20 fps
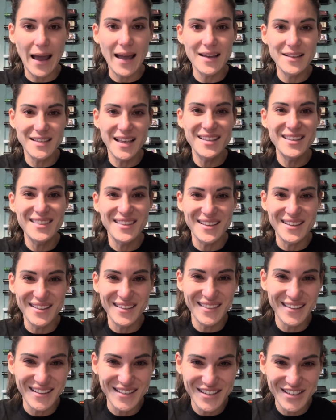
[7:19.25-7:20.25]
I attended
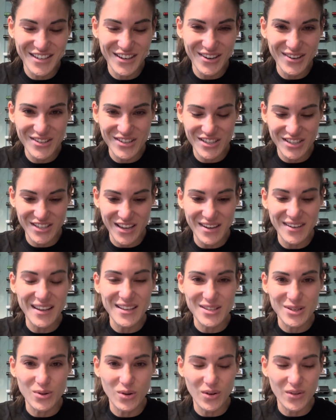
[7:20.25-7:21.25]
the church Sunday
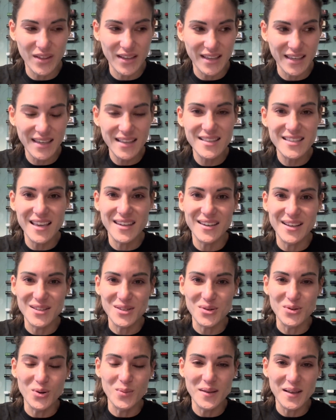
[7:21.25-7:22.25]
school, or the kids Sunday
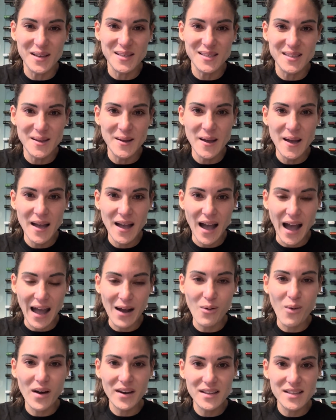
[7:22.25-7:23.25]
school, because I
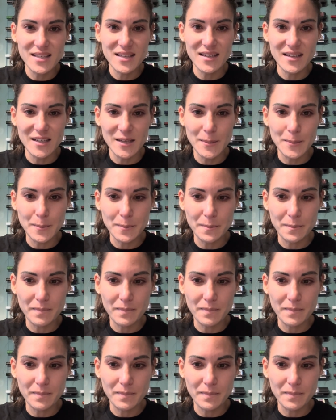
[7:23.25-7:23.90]
wanted to